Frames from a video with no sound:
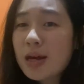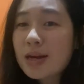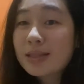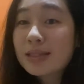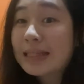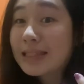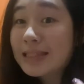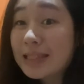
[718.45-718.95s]

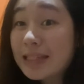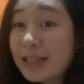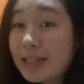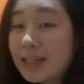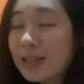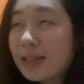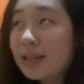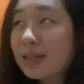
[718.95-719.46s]

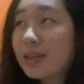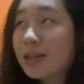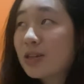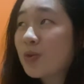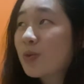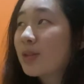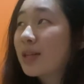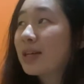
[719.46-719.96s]
succeeding they
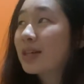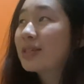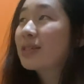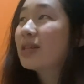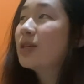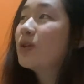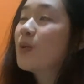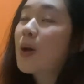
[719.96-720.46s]
don't like
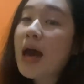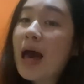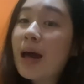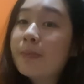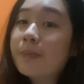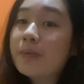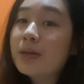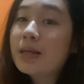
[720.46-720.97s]
seeing you
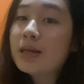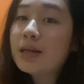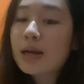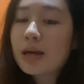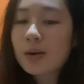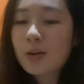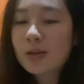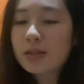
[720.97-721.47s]
happy
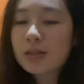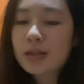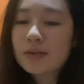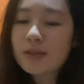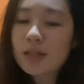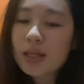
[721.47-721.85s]
and all stuff